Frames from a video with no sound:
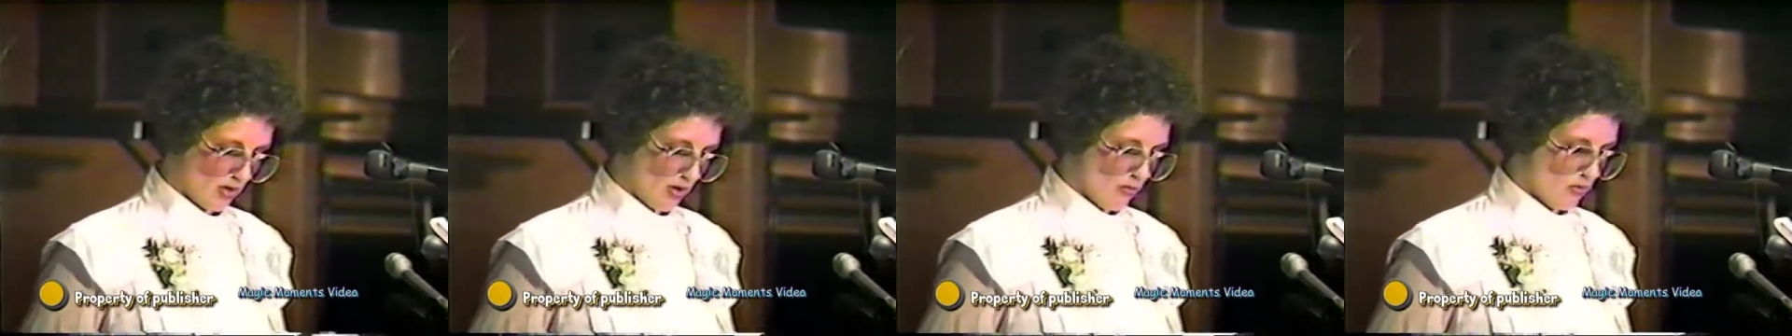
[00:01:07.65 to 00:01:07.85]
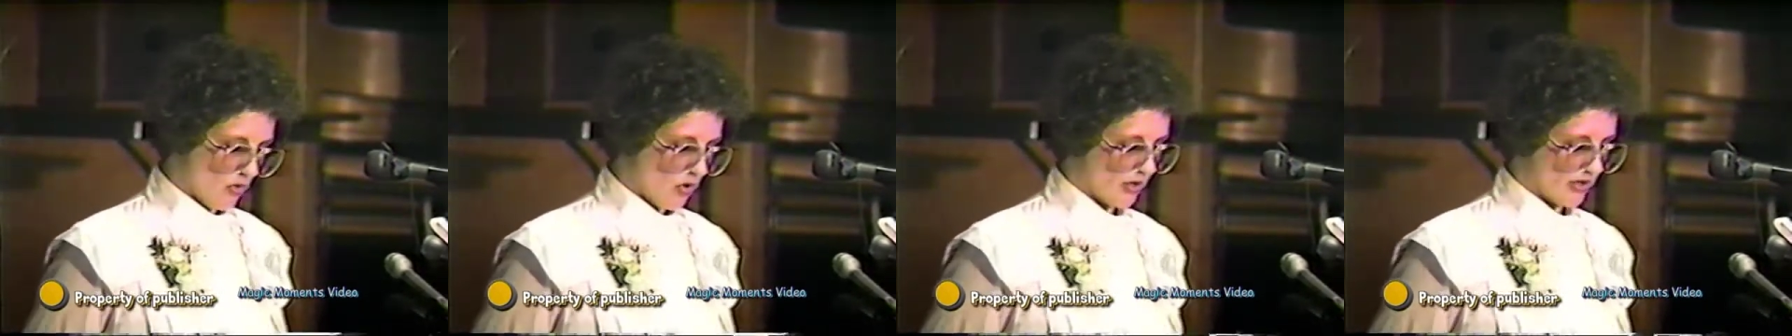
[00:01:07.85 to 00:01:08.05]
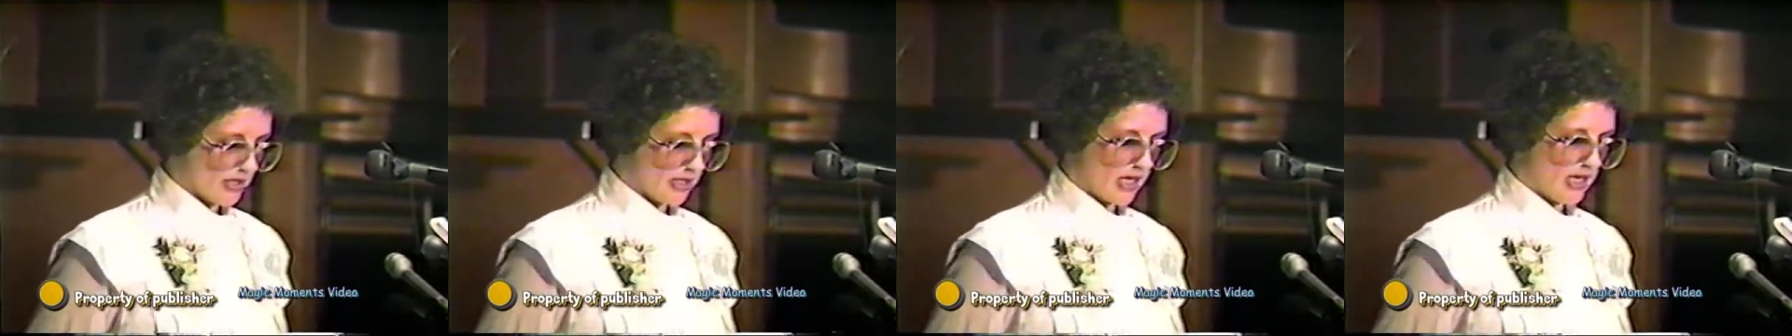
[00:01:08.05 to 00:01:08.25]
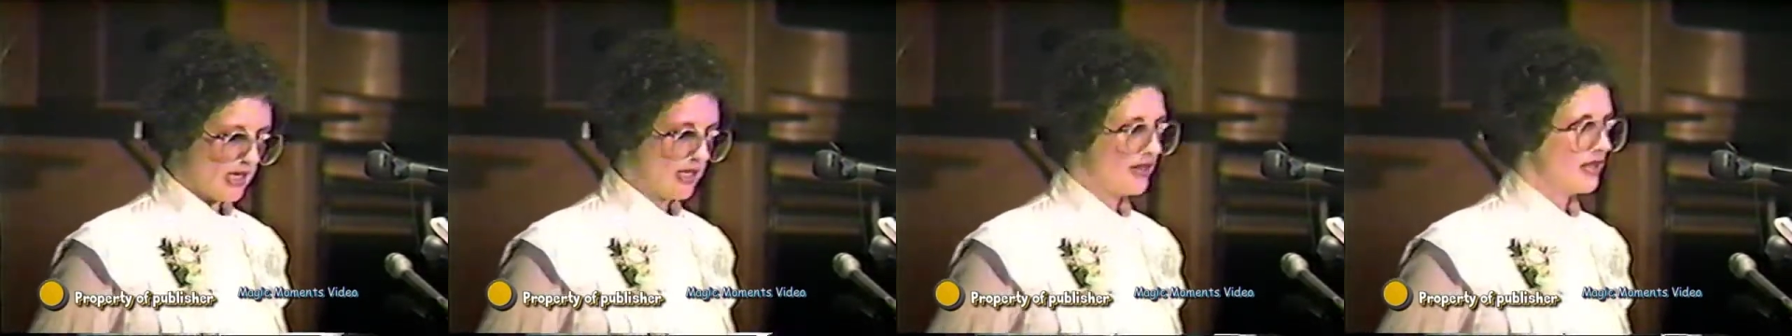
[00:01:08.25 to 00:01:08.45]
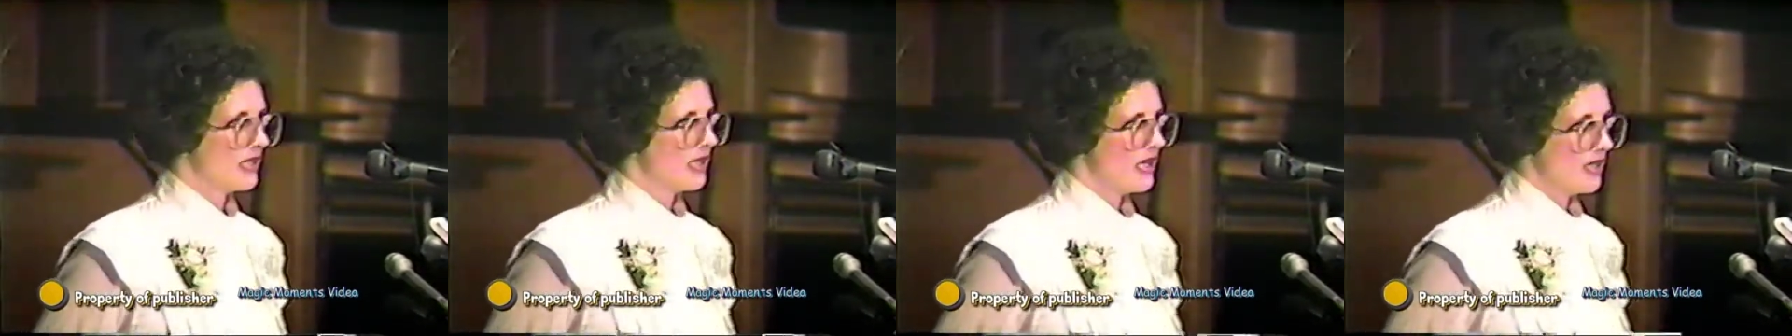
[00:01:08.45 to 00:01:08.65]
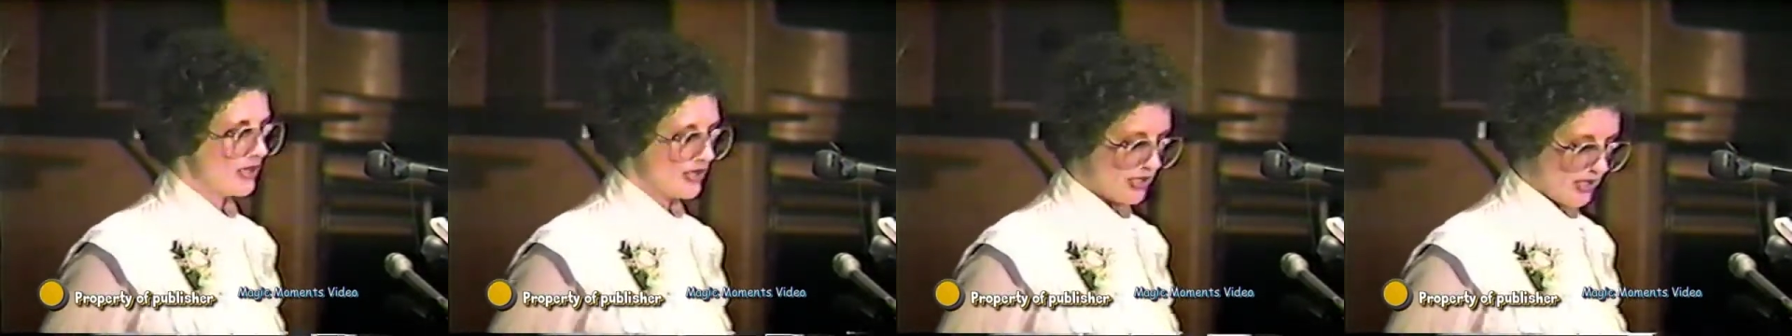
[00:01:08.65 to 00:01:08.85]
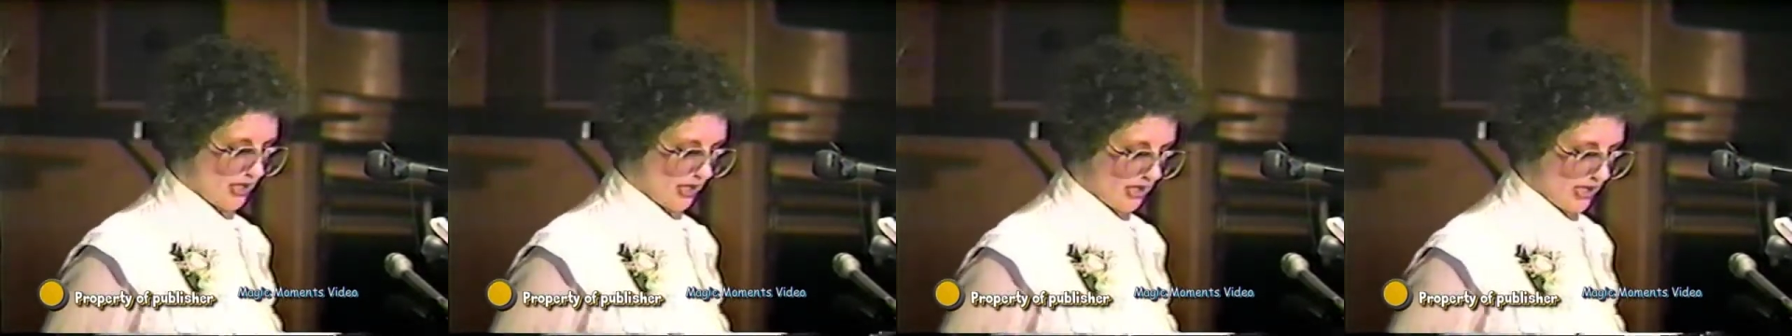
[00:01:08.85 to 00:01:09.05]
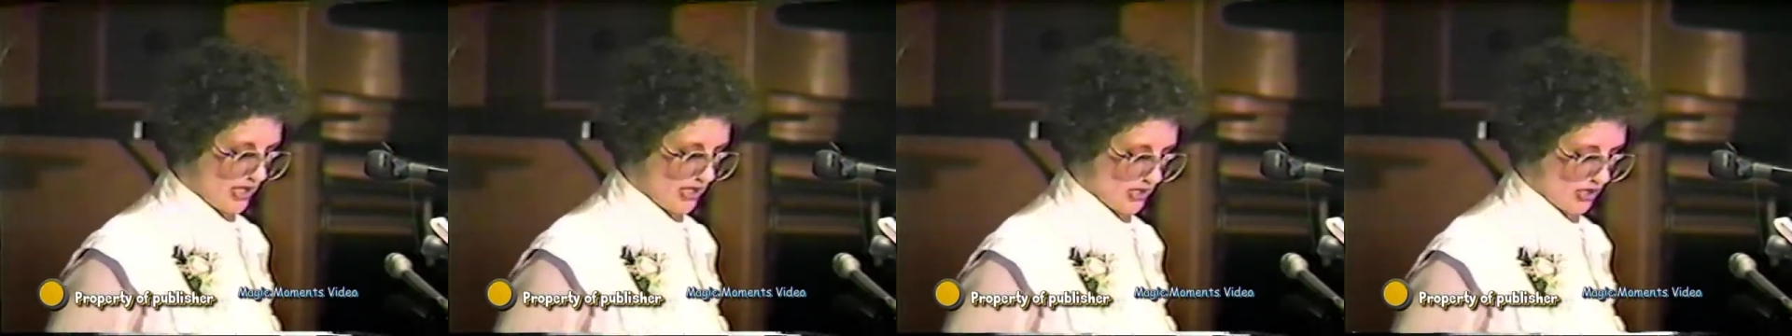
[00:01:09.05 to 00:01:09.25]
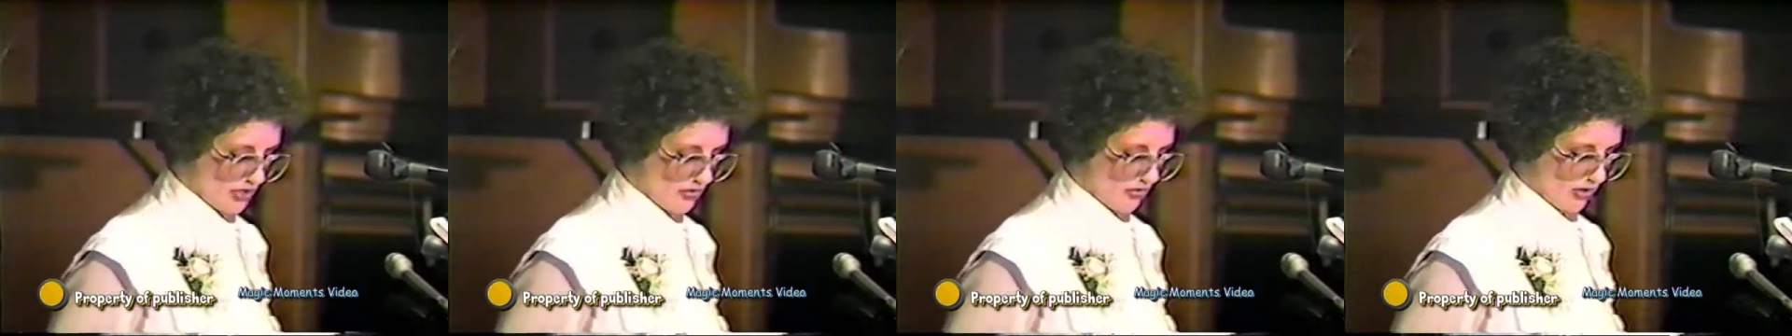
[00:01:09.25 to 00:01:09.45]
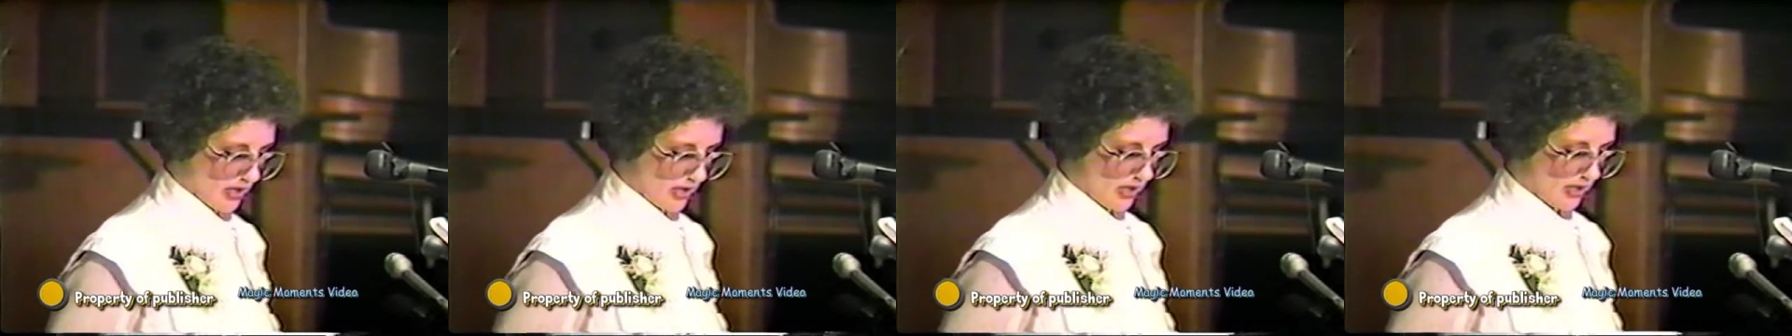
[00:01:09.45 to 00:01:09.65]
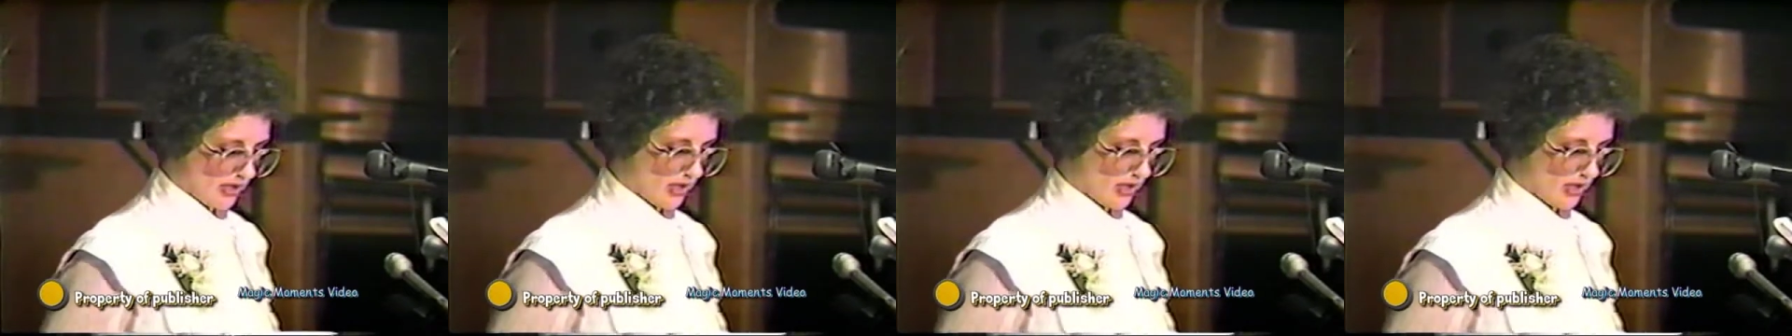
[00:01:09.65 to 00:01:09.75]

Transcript: More than anything else in our history,